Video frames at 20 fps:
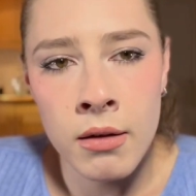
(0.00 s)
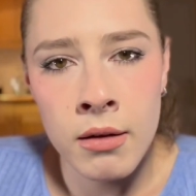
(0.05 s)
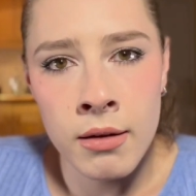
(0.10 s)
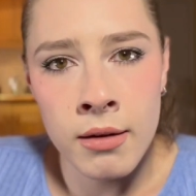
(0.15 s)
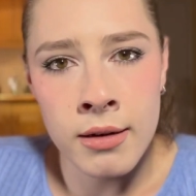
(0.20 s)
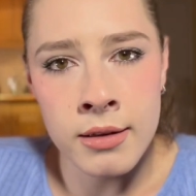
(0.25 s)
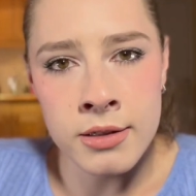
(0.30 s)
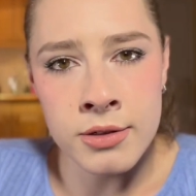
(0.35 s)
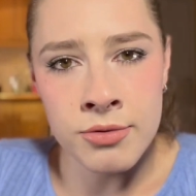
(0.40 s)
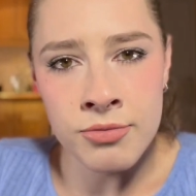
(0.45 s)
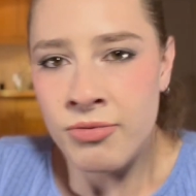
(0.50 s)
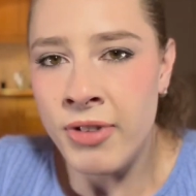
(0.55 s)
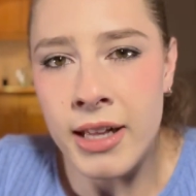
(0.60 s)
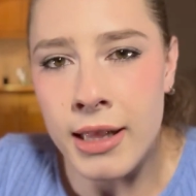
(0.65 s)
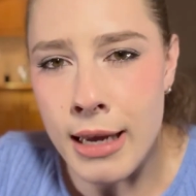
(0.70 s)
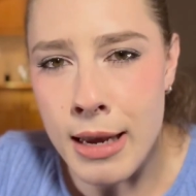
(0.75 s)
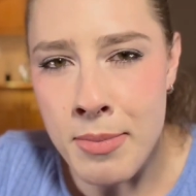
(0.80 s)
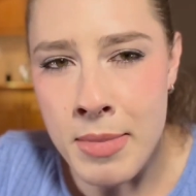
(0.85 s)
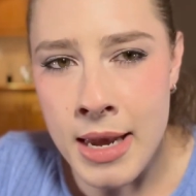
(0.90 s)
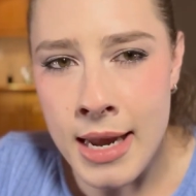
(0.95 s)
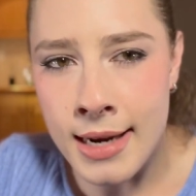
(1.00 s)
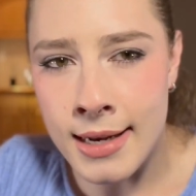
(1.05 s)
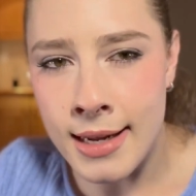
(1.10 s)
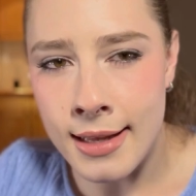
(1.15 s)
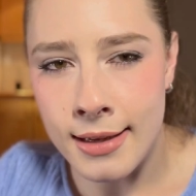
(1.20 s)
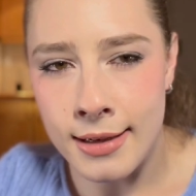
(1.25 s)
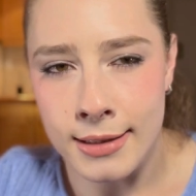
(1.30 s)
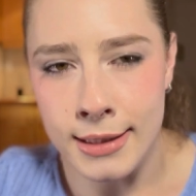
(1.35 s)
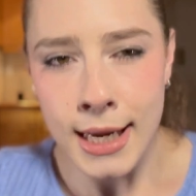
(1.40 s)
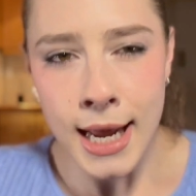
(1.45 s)
It's really mean that
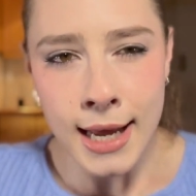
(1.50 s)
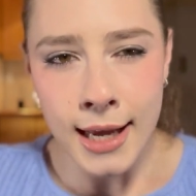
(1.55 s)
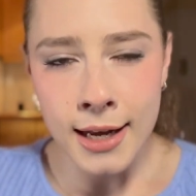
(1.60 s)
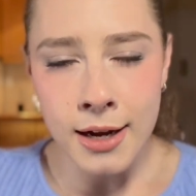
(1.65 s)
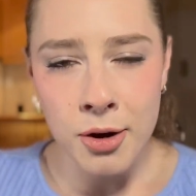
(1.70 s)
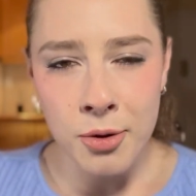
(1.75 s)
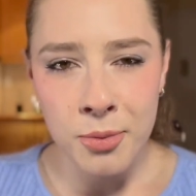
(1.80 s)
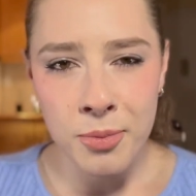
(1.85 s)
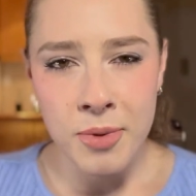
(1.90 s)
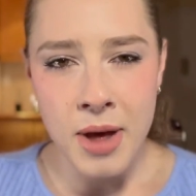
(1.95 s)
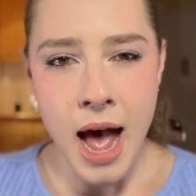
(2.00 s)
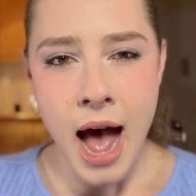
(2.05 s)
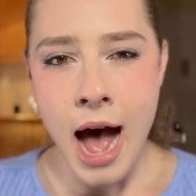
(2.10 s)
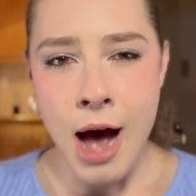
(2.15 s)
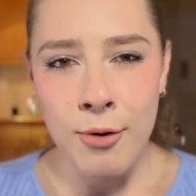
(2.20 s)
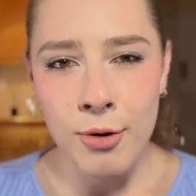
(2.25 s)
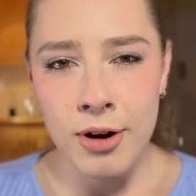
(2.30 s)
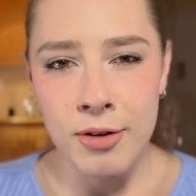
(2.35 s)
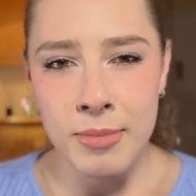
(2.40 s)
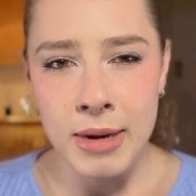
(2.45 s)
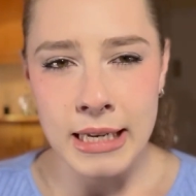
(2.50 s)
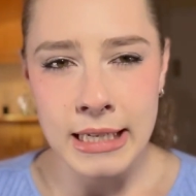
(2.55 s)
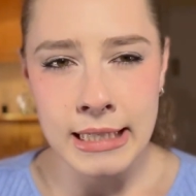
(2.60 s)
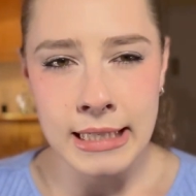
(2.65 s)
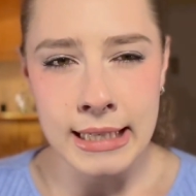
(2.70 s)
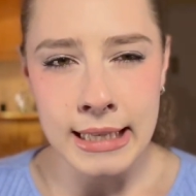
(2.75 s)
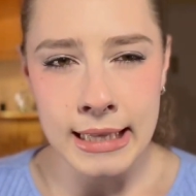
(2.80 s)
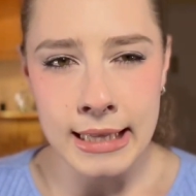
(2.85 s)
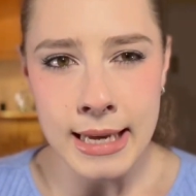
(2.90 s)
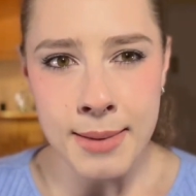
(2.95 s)
they're taking an hour of my
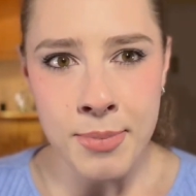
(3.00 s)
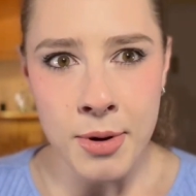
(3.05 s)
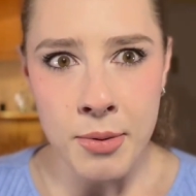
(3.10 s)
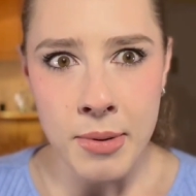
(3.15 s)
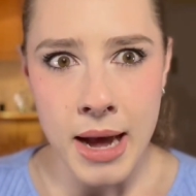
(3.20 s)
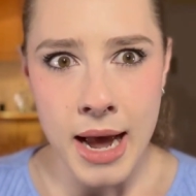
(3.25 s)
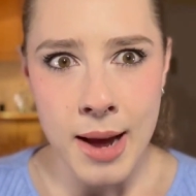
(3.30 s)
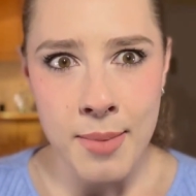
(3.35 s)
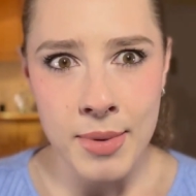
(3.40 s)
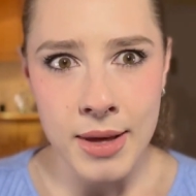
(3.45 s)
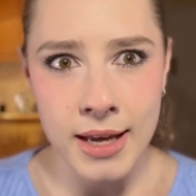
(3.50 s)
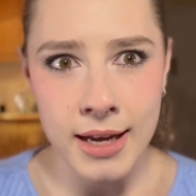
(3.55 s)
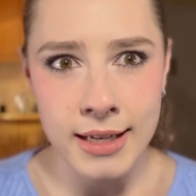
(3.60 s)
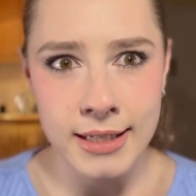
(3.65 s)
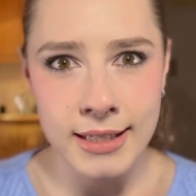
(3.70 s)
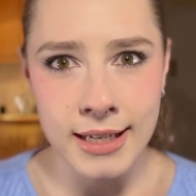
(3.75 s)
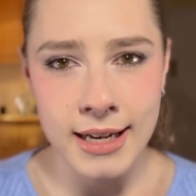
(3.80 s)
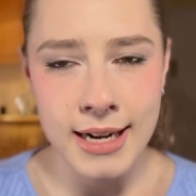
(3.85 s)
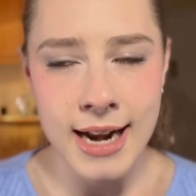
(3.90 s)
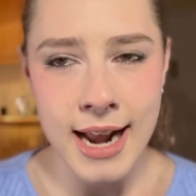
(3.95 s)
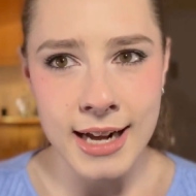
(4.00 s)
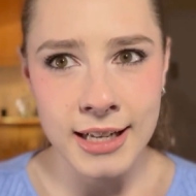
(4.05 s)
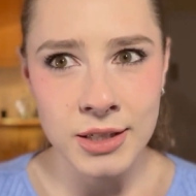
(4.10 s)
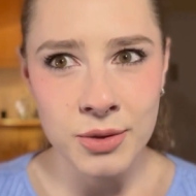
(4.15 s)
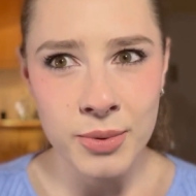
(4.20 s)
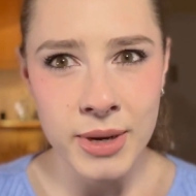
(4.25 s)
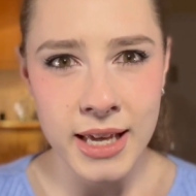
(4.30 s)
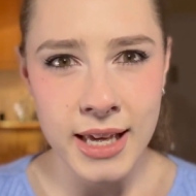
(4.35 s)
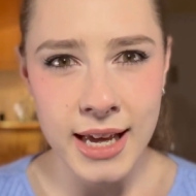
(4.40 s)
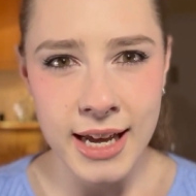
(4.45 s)
sleep away, because next
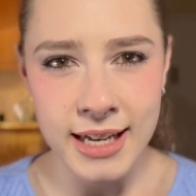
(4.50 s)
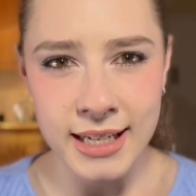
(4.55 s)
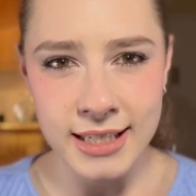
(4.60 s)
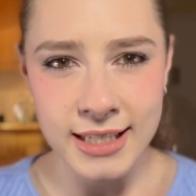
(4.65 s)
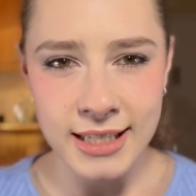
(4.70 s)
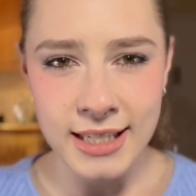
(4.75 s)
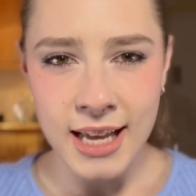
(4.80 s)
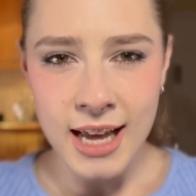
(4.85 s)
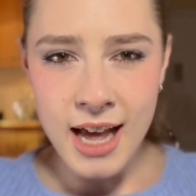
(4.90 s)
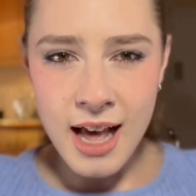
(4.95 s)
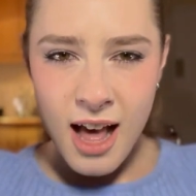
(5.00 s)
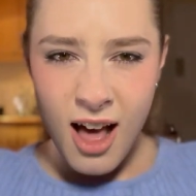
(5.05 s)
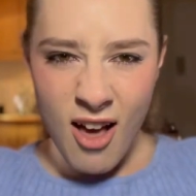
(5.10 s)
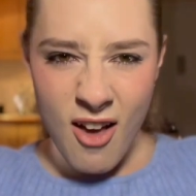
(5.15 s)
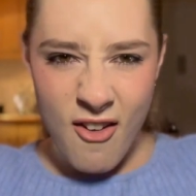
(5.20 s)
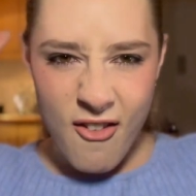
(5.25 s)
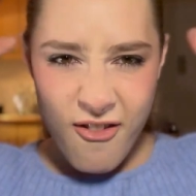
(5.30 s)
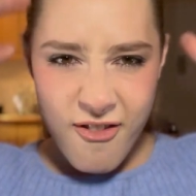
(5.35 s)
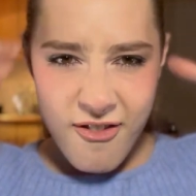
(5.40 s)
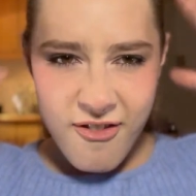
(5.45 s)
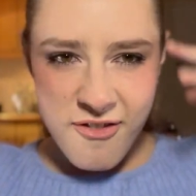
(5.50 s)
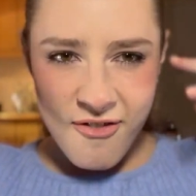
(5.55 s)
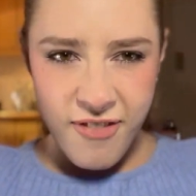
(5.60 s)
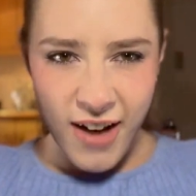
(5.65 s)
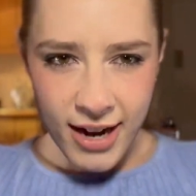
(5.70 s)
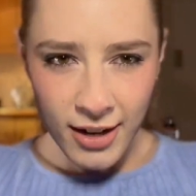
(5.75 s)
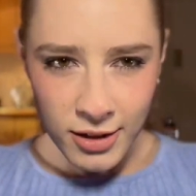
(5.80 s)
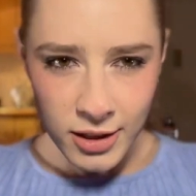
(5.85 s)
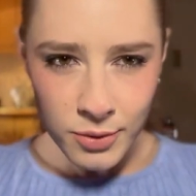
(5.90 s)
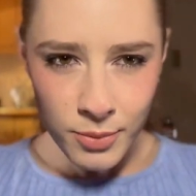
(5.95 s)
week is
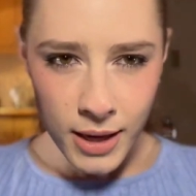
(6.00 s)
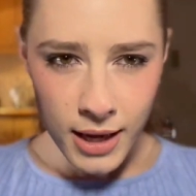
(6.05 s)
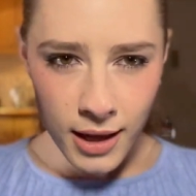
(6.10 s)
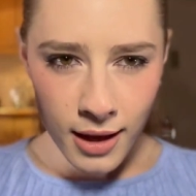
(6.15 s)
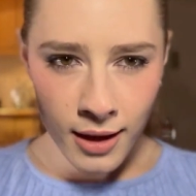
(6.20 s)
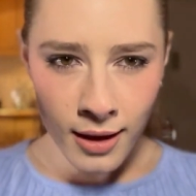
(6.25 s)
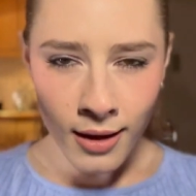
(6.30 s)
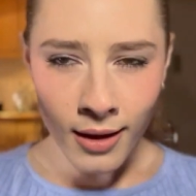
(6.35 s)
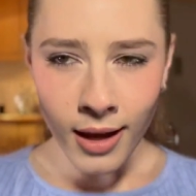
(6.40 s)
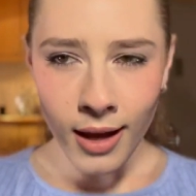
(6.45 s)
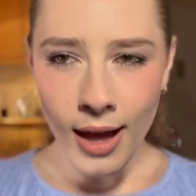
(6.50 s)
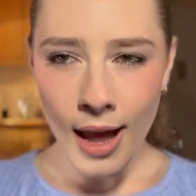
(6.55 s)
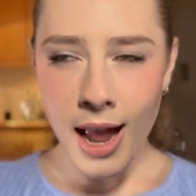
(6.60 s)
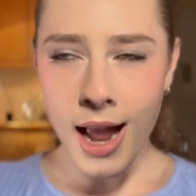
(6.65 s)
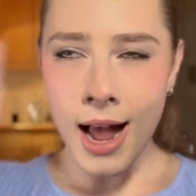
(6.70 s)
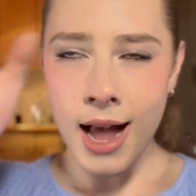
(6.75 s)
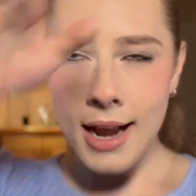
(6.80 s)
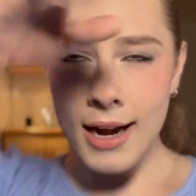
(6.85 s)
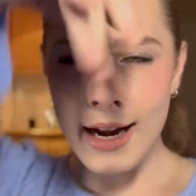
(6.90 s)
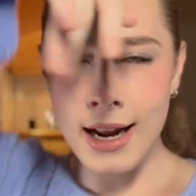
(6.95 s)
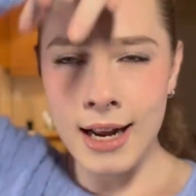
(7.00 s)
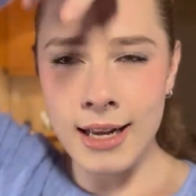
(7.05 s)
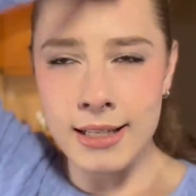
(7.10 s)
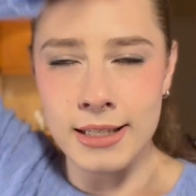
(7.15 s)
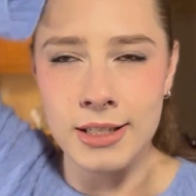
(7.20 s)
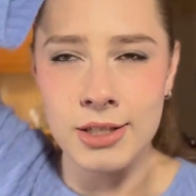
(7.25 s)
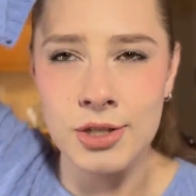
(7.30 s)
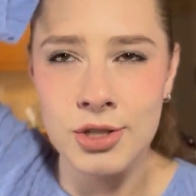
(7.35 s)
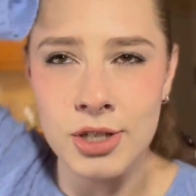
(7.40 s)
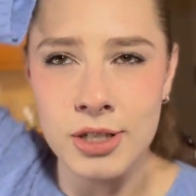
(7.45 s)
finals week, and
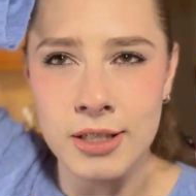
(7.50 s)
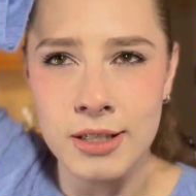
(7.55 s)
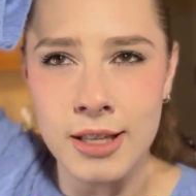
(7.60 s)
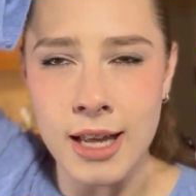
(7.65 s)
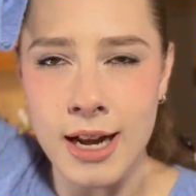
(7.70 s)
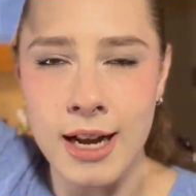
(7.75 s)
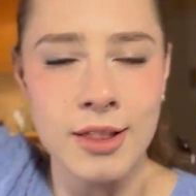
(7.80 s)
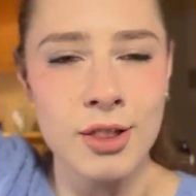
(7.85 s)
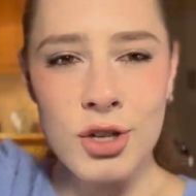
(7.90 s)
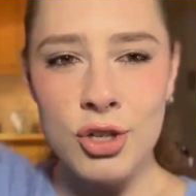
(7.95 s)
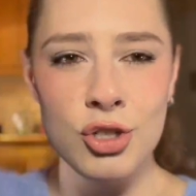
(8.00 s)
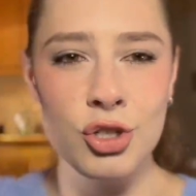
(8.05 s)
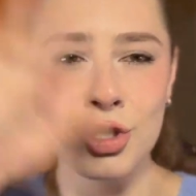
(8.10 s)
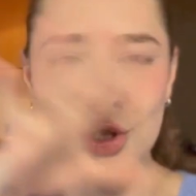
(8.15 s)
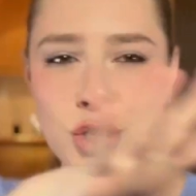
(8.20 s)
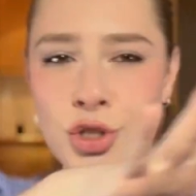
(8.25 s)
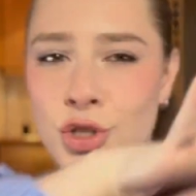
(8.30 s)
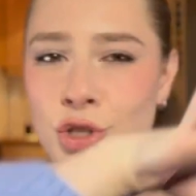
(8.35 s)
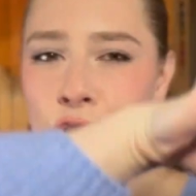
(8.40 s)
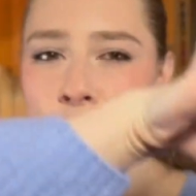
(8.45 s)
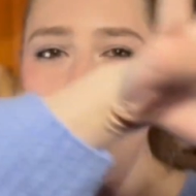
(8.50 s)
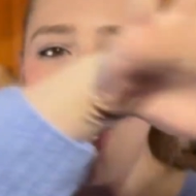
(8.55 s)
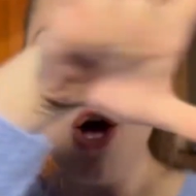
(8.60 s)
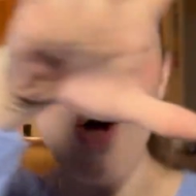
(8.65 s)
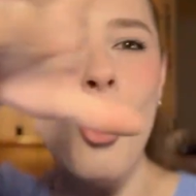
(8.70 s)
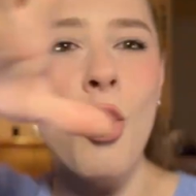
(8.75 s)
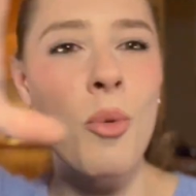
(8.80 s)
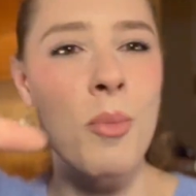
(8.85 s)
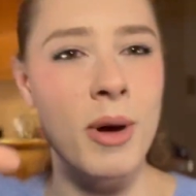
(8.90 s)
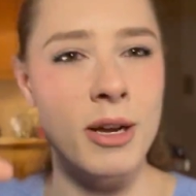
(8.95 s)
it's just like there's
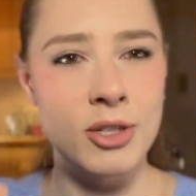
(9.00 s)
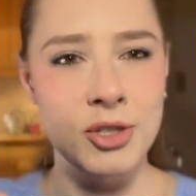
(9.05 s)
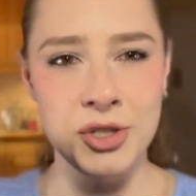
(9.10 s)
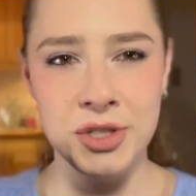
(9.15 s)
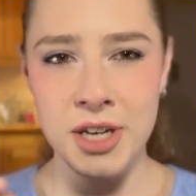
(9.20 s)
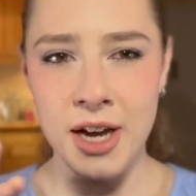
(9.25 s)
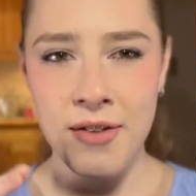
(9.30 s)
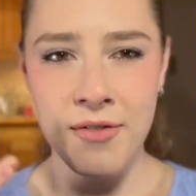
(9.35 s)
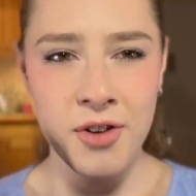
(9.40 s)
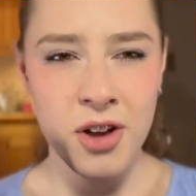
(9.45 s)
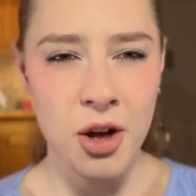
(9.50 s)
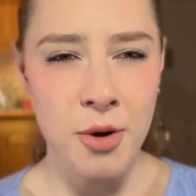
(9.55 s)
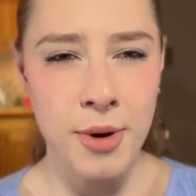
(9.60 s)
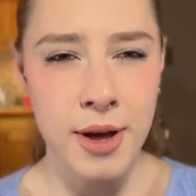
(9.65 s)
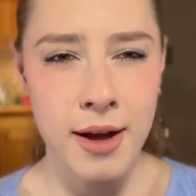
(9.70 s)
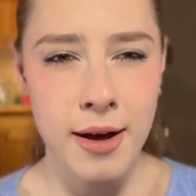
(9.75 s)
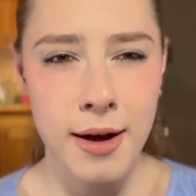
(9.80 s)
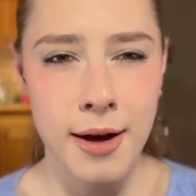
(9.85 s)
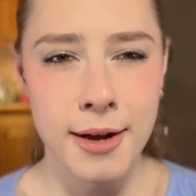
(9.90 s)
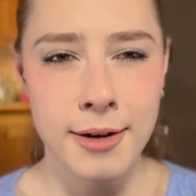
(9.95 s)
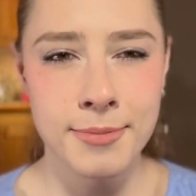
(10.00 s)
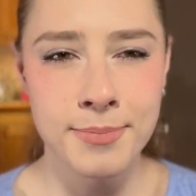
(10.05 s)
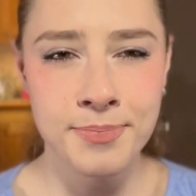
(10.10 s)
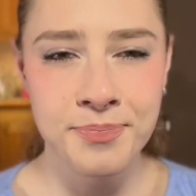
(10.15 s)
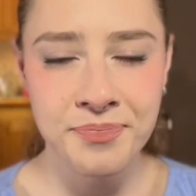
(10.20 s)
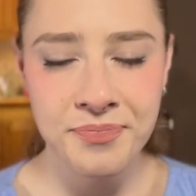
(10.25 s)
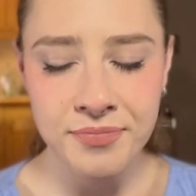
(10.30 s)
so much stuff going on.